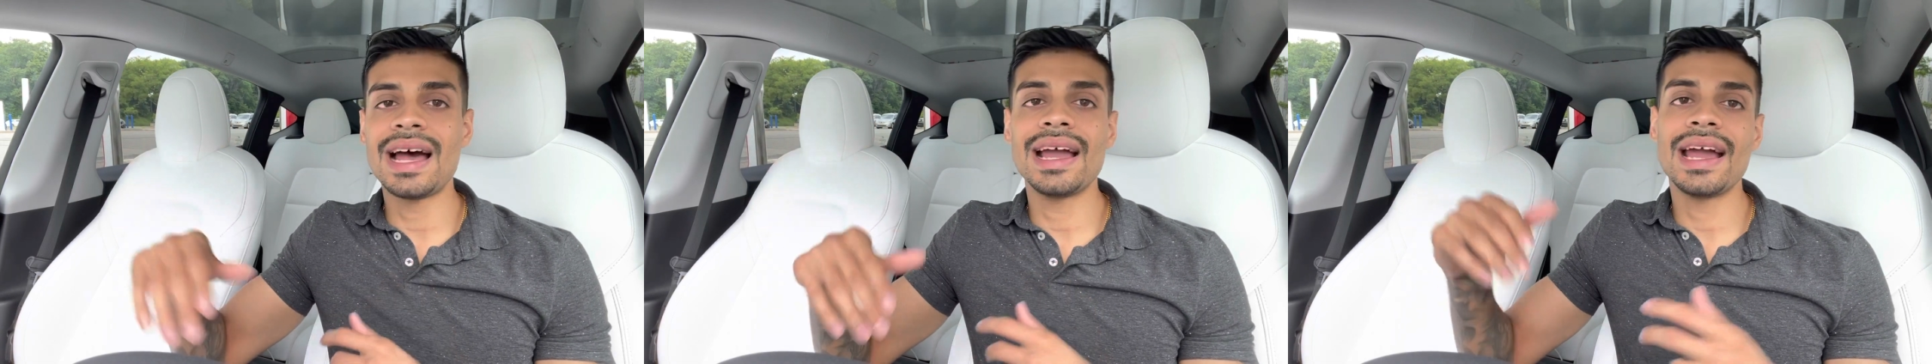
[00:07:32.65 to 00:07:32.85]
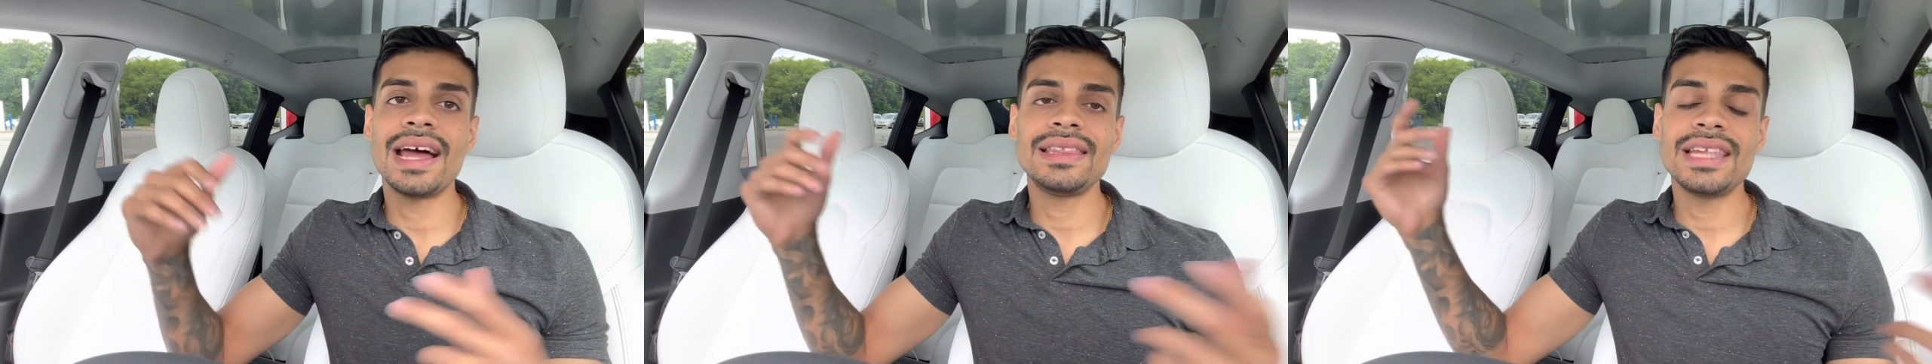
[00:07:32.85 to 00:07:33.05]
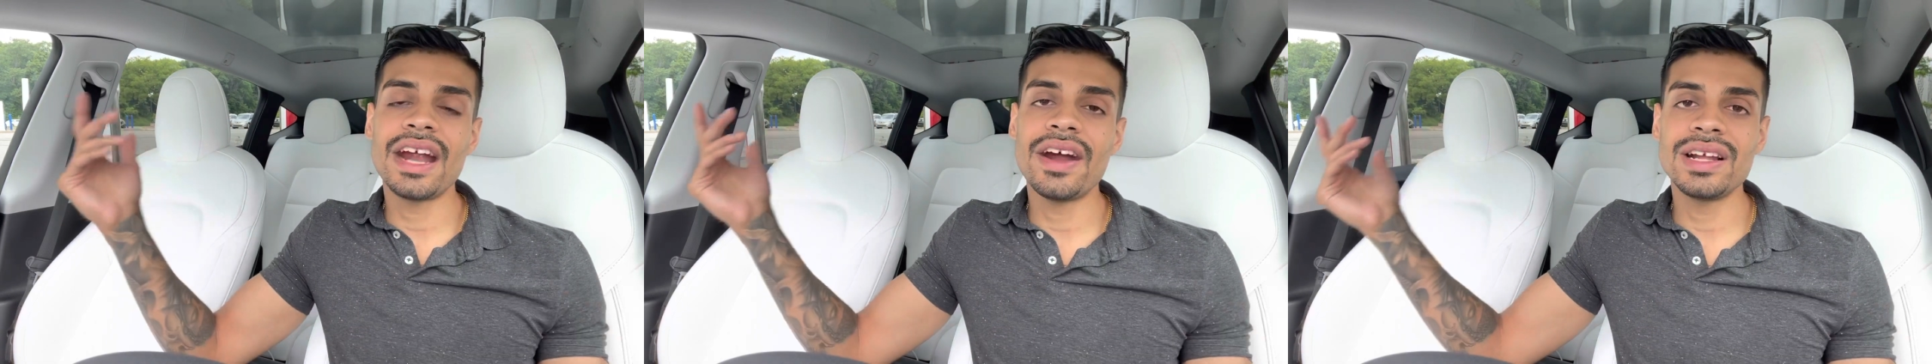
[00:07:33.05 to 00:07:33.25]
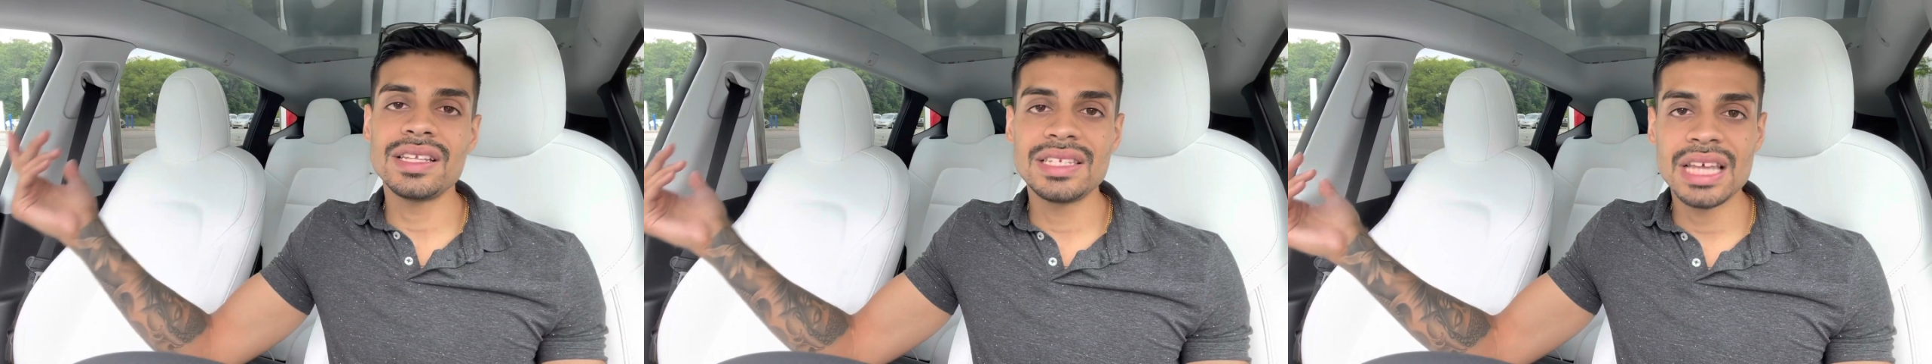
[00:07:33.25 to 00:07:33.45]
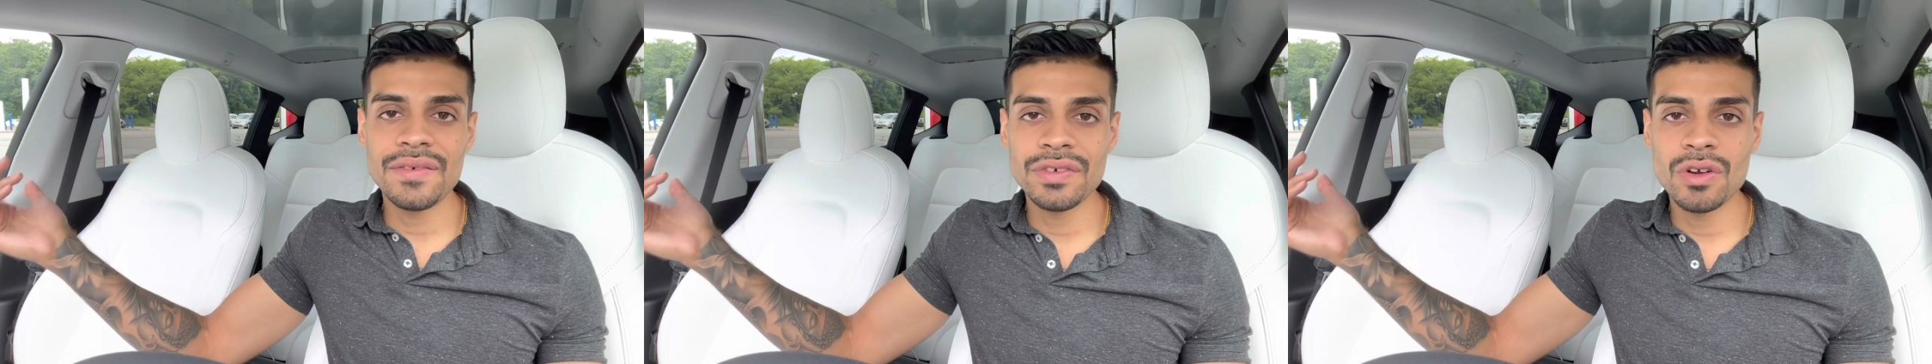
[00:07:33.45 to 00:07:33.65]
I got there at
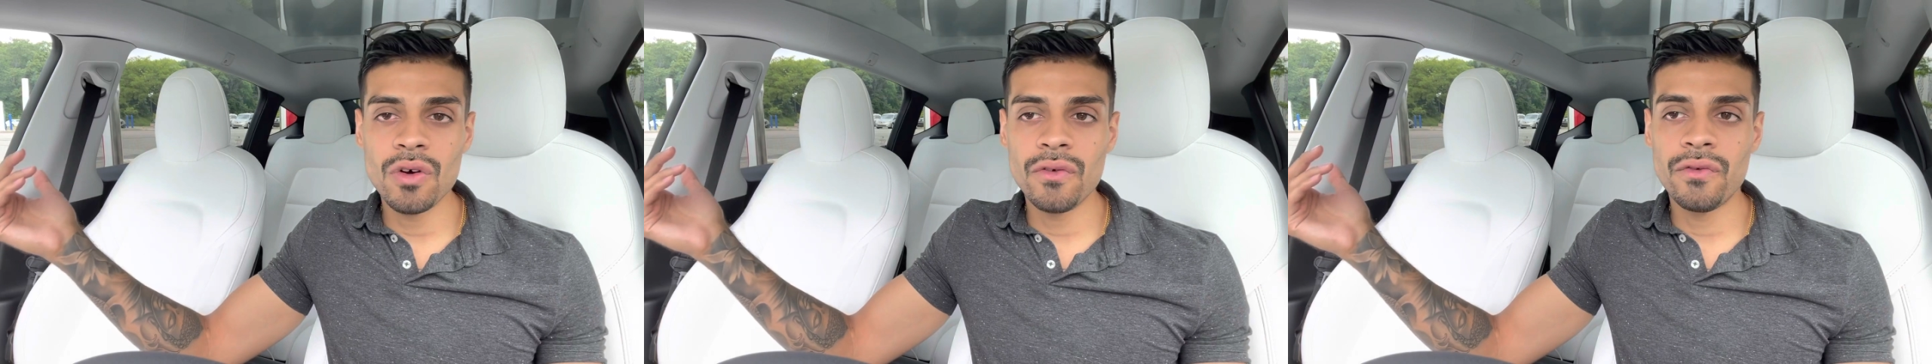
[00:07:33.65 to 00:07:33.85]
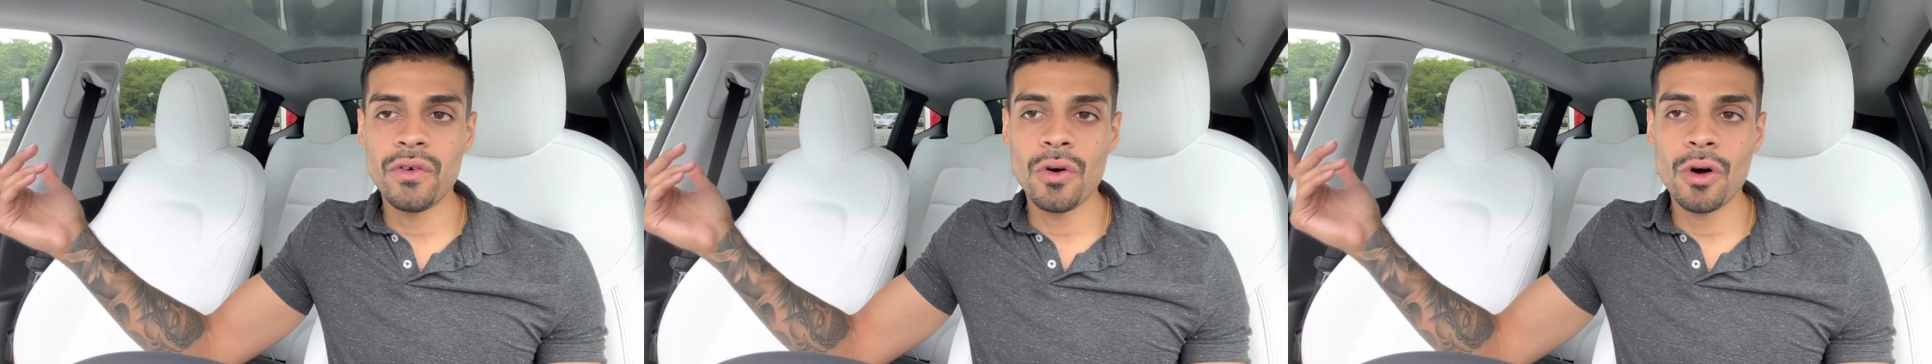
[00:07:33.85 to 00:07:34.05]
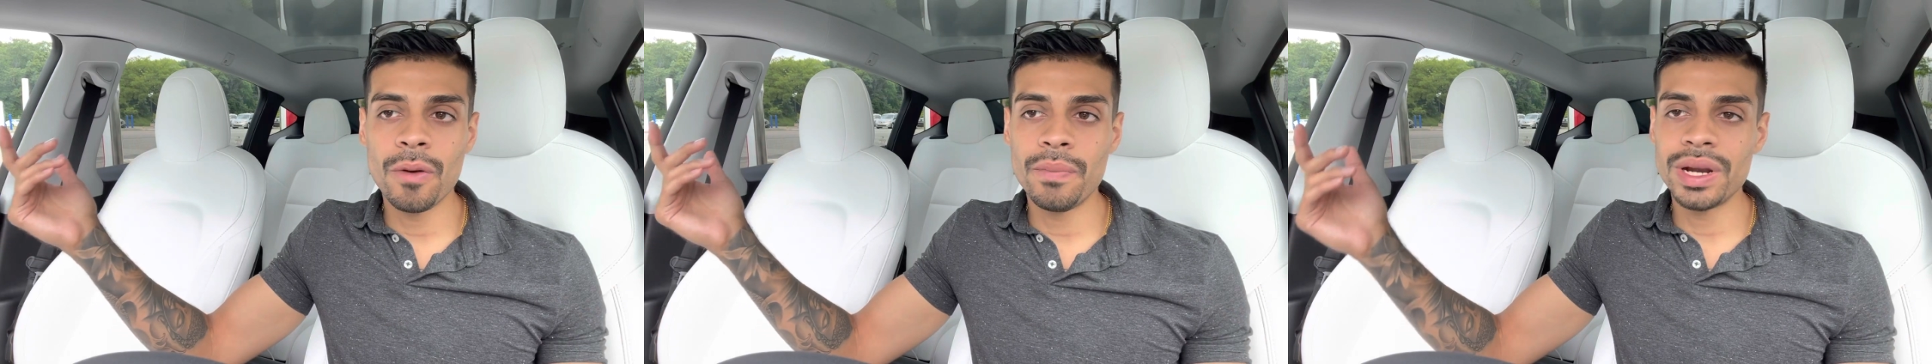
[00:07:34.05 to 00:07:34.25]
7:04,